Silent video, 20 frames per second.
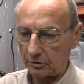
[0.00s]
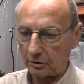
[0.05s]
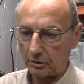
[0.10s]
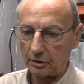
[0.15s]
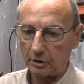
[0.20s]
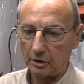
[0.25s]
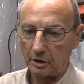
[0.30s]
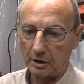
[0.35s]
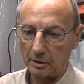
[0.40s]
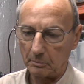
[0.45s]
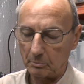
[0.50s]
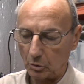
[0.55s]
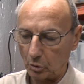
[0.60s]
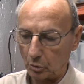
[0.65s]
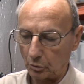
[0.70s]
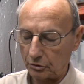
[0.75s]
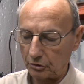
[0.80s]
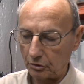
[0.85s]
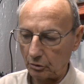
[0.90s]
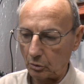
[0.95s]
So you need
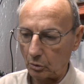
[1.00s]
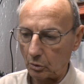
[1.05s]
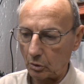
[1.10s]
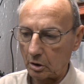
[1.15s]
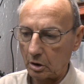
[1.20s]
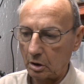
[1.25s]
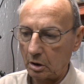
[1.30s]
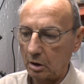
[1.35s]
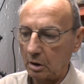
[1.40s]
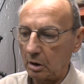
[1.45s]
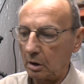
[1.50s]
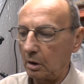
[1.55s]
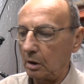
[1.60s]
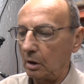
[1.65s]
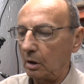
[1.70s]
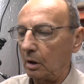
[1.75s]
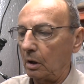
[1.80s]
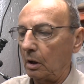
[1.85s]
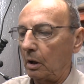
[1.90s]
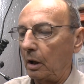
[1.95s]
more torque,
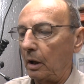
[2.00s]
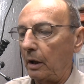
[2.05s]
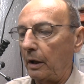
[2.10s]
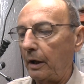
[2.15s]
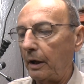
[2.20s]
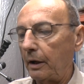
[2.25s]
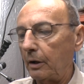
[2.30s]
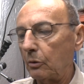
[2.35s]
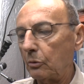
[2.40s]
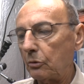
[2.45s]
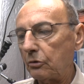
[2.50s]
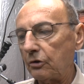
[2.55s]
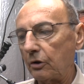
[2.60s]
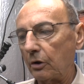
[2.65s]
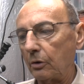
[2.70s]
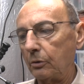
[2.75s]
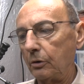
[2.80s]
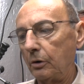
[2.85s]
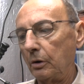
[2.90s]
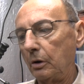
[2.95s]
and
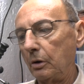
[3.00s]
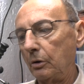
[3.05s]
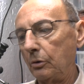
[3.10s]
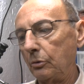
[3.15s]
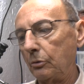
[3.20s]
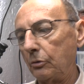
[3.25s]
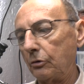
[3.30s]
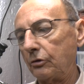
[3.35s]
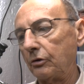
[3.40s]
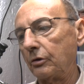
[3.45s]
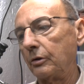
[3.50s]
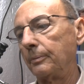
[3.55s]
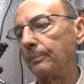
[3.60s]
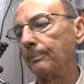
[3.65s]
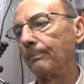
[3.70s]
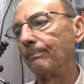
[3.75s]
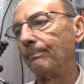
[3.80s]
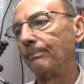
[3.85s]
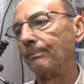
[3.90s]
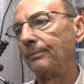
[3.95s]
also you lose
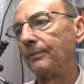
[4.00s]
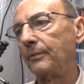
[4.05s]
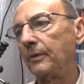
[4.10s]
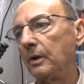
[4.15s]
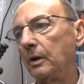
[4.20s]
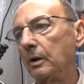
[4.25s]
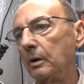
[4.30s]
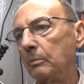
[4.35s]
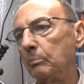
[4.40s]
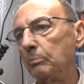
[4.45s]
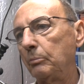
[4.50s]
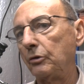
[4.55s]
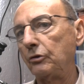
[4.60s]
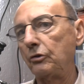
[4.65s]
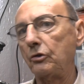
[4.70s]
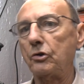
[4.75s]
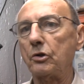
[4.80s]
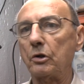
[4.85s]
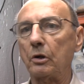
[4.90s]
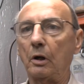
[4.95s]

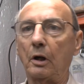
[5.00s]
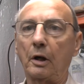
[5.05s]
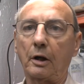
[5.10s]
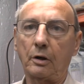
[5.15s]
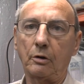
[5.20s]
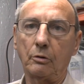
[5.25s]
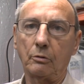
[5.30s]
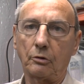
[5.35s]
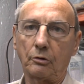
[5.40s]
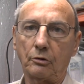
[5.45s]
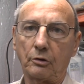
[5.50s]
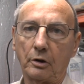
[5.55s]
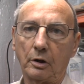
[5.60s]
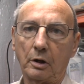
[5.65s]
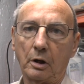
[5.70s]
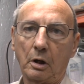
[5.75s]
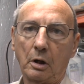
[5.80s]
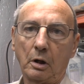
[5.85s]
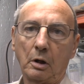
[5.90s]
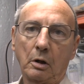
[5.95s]
positional
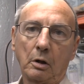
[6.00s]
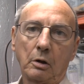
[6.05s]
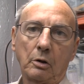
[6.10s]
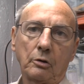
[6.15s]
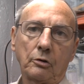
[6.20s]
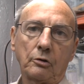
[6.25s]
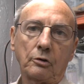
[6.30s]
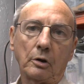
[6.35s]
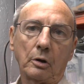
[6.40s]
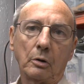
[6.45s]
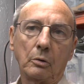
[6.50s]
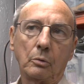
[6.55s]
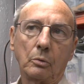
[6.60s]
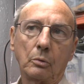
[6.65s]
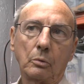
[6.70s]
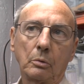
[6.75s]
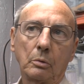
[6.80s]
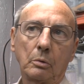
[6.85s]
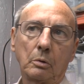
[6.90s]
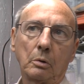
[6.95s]
accuracy.
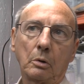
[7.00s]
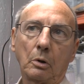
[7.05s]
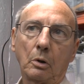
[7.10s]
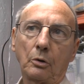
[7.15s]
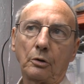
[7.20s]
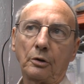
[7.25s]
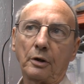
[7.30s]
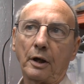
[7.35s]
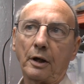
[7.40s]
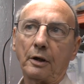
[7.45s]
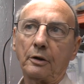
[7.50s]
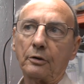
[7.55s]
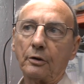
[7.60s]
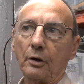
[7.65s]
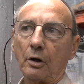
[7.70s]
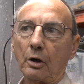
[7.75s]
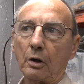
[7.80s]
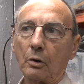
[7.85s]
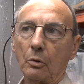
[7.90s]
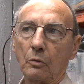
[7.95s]
So on that
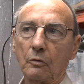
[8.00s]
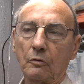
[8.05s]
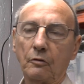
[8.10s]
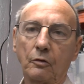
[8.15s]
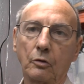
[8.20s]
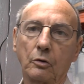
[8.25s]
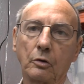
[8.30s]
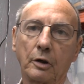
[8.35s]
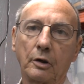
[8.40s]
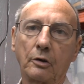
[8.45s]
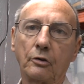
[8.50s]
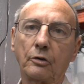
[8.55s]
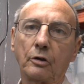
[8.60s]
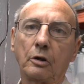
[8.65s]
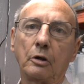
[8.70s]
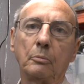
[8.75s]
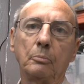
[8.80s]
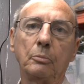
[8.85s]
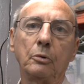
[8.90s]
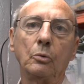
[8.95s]
dial, for
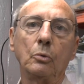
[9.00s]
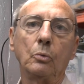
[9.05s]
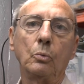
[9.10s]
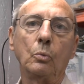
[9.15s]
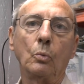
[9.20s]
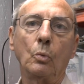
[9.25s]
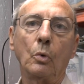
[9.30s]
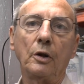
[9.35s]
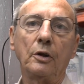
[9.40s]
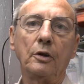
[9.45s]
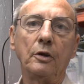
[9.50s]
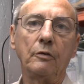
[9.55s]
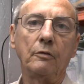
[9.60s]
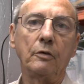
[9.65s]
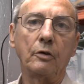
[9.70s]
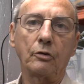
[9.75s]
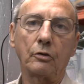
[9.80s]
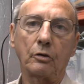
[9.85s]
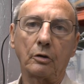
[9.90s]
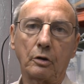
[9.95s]
example, one
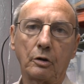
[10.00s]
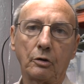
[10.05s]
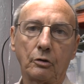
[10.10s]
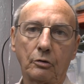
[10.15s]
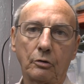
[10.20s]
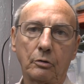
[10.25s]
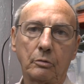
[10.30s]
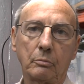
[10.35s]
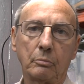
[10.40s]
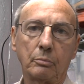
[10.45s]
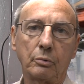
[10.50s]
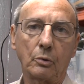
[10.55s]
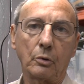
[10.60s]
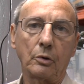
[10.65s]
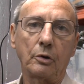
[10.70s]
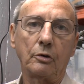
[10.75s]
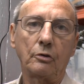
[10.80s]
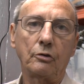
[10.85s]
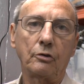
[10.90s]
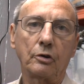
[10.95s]
division is
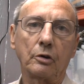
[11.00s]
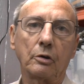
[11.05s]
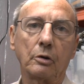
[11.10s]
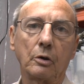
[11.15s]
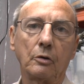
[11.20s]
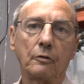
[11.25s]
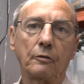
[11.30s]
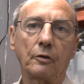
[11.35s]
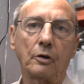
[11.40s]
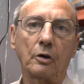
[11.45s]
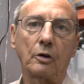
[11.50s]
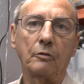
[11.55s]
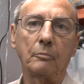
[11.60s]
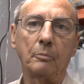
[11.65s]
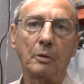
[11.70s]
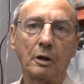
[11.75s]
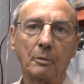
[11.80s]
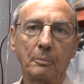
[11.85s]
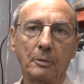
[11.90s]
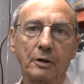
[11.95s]
0.05
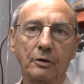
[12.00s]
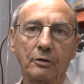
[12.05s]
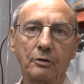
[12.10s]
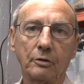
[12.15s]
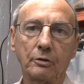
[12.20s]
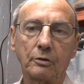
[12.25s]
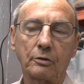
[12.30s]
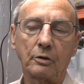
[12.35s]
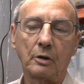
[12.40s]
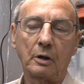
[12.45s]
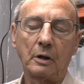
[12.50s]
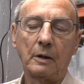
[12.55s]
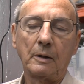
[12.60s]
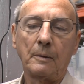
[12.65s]
millimeters.